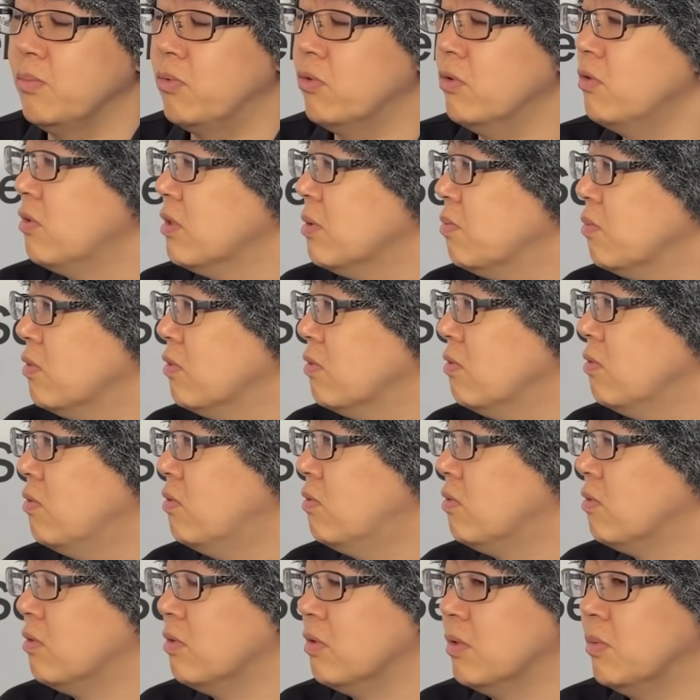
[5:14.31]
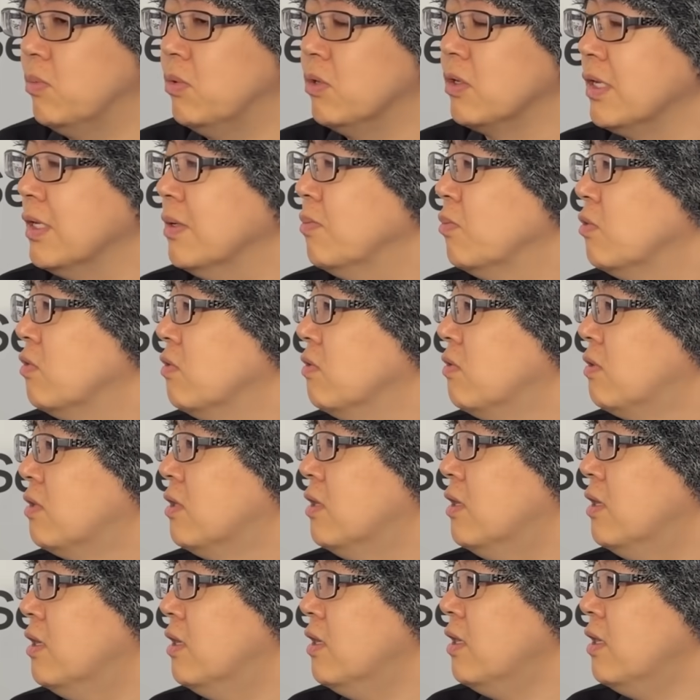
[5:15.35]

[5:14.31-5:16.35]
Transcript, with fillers: portrait modes or the bokeh modes